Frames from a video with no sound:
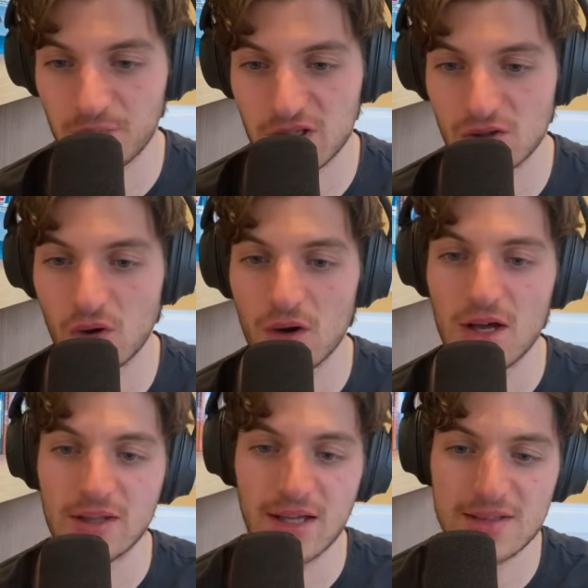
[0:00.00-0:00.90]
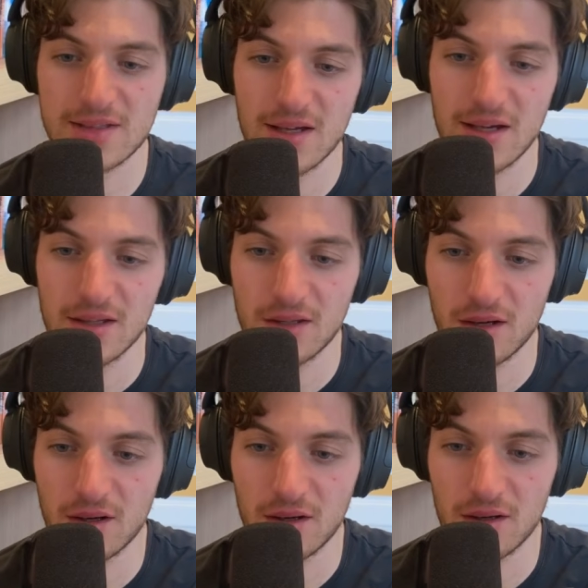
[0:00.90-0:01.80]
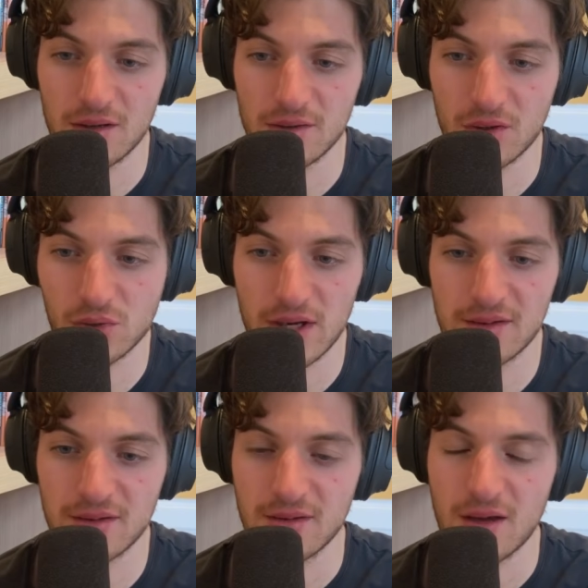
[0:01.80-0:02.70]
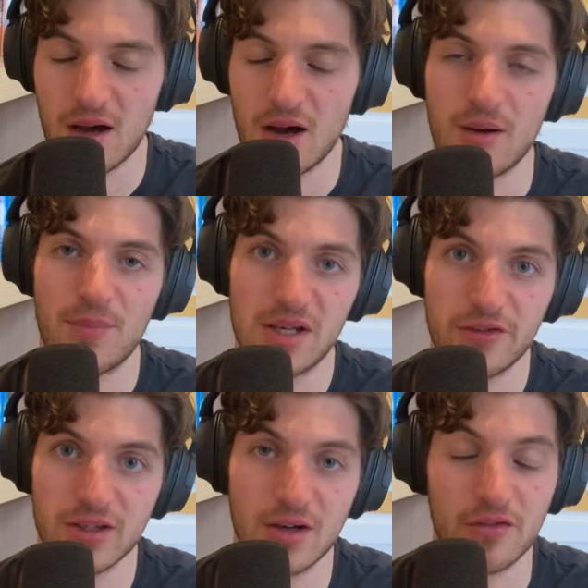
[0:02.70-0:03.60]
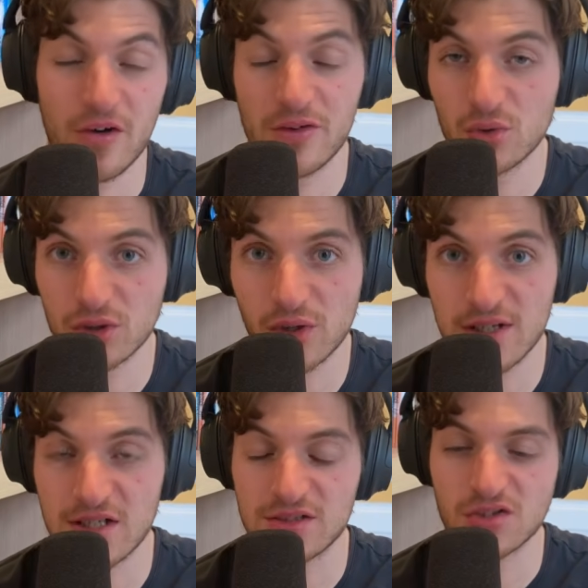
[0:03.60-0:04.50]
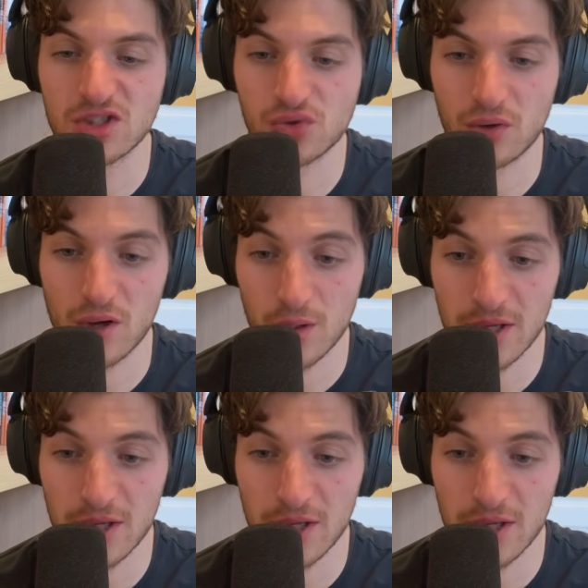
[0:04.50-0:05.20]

So that's the great benefit of having Readwise as a central hub.